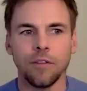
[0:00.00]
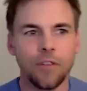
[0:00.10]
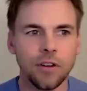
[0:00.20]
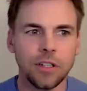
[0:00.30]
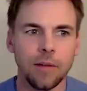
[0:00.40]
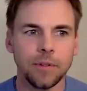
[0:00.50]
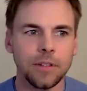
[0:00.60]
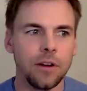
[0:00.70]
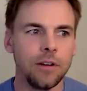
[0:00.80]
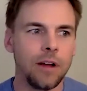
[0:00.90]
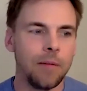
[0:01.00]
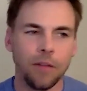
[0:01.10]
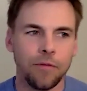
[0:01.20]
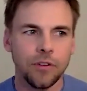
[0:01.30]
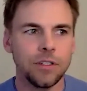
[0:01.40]
the first episode,
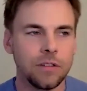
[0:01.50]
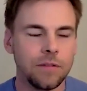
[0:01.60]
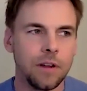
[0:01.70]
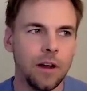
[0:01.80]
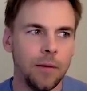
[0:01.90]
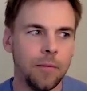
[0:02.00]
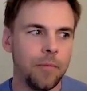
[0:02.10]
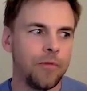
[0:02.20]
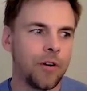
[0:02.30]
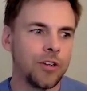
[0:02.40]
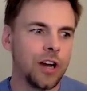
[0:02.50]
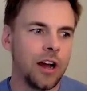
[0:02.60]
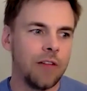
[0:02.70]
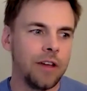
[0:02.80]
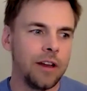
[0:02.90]
the first version
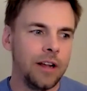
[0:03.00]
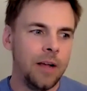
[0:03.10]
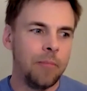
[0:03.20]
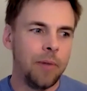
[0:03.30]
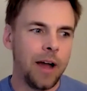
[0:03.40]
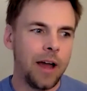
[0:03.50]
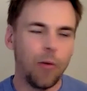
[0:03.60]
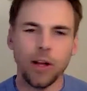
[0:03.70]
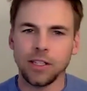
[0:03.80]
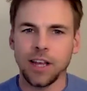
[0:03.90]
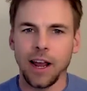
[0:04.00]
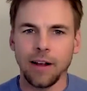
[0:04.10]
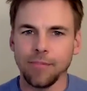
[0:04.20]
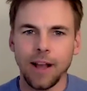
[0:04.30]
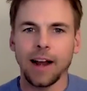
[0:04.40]
of it. But once
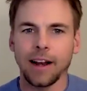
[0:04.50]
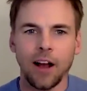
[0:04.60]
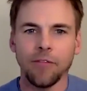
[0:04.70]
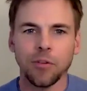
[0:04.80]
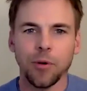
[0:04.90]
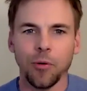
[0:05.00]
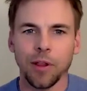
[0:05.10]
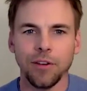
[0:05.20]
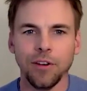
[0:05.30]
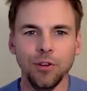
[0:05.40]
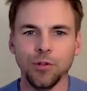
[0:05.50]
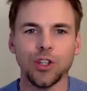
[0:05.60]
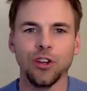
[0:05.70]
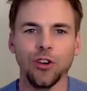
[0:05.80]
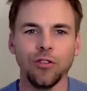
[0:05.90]
I got comfortable with new
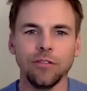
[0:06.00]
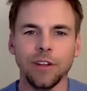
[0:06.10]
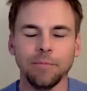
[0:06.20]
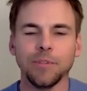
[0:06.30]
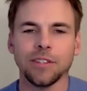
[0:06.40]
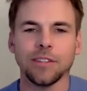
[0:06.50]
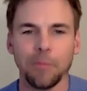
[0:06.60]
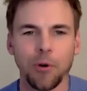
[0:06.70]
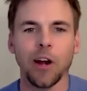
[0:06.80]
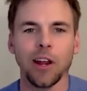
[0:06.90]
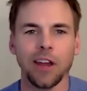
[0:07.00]
Stu, I'm coining